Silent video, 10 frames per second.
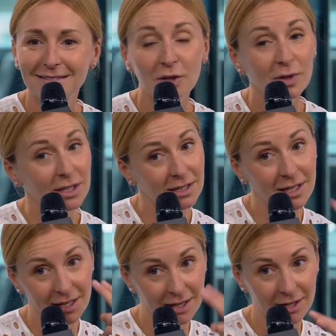Corn
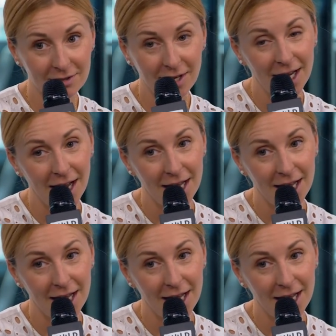cookie, though, I got